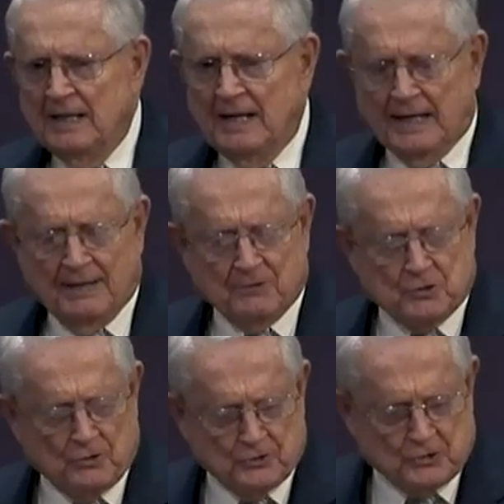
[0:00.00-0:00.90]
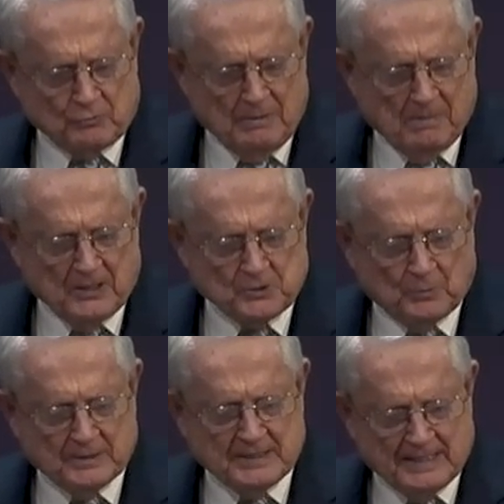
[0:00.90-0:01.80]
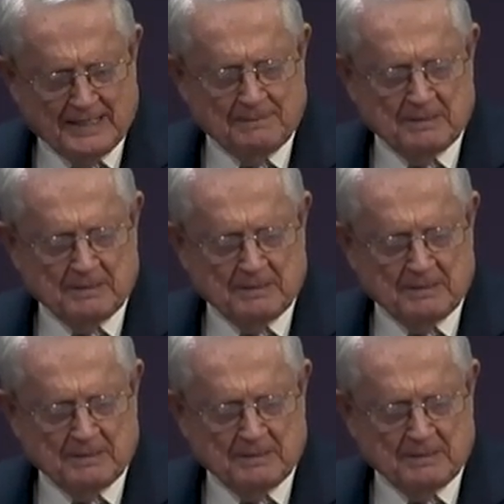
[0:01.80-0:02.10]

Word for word: I gave a church 3 months one time,